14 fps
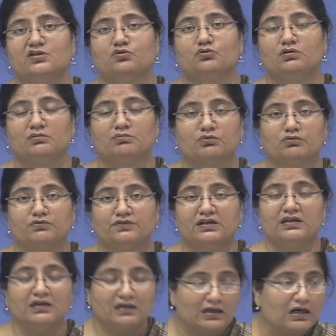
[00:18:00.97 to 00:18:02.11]
to improve the
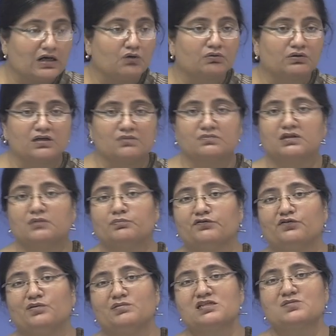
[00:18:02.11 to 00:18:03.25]
outcome. The
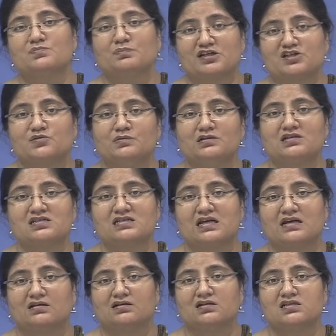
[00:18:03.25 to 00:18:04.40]
performance measurement
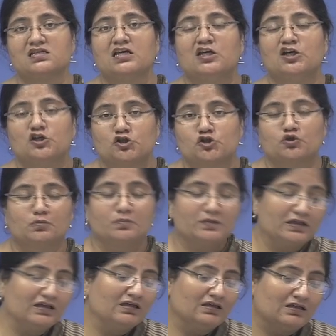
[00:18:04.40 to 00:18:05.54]
standards should
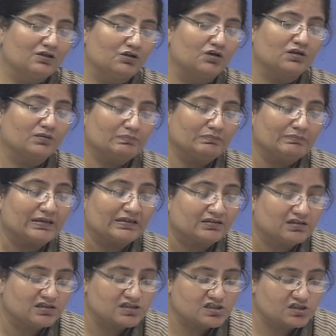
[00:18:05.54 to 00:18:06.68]
be, or methods